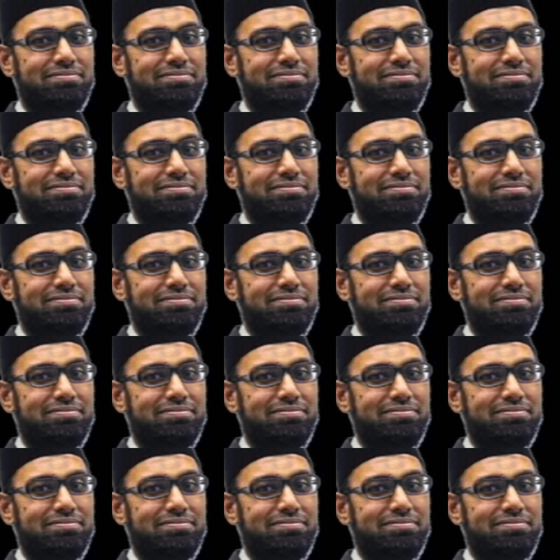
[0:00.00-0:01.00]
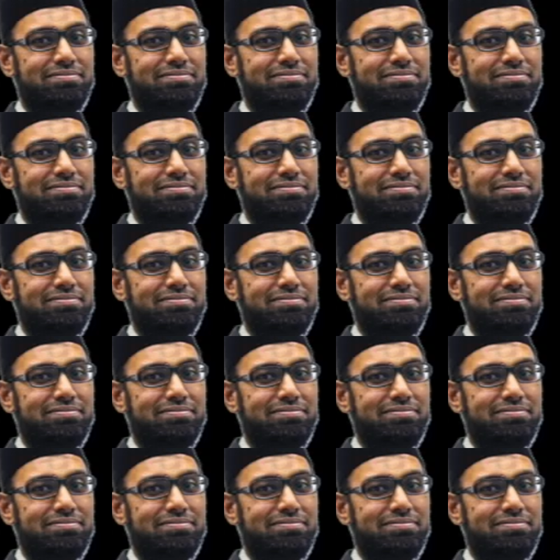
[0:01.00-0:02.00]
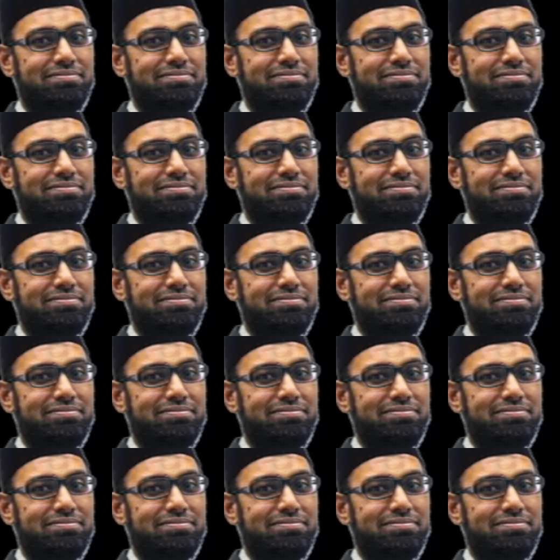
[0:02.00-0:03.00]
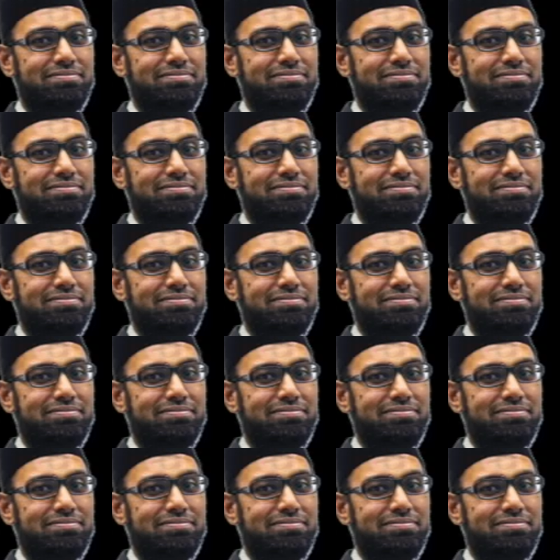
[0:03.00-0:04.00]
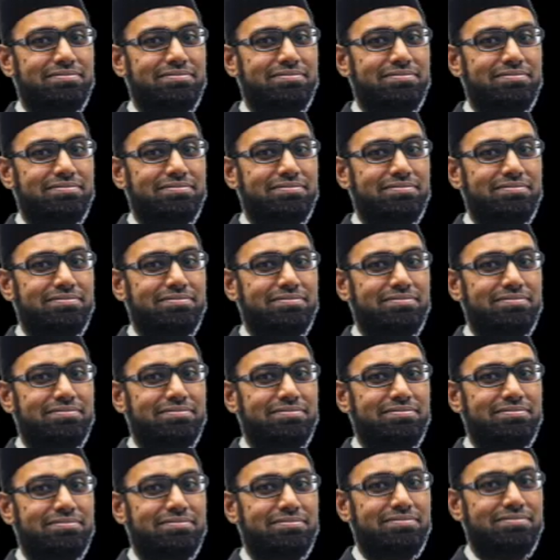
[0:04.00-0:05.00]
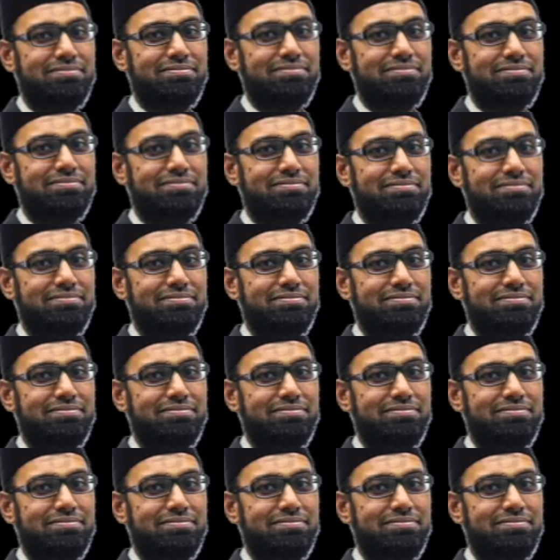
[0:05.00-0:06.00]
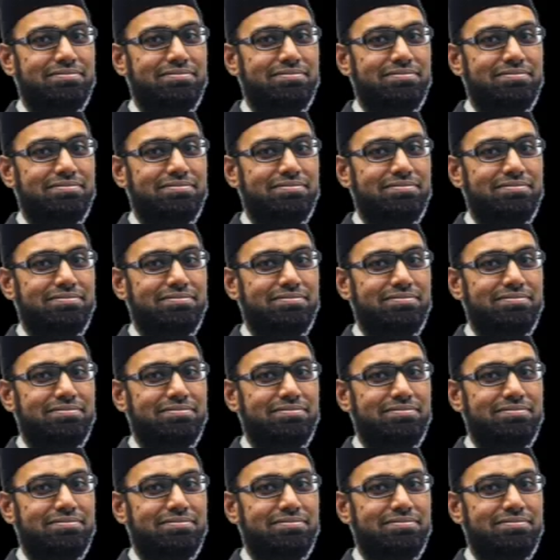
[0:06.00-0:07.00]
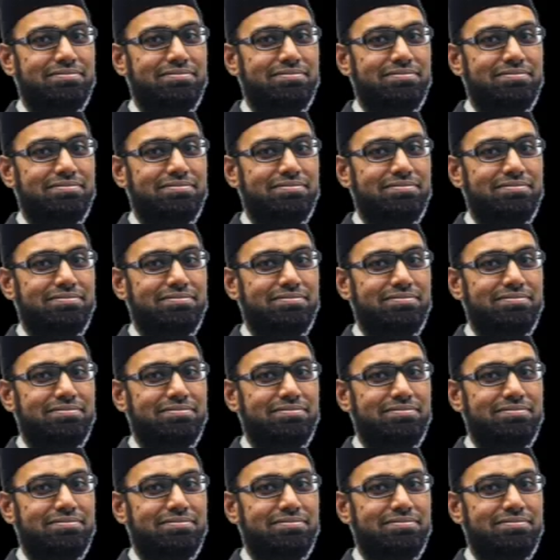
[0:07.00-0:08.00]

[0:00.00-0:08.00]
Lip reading: The person shown says nothing.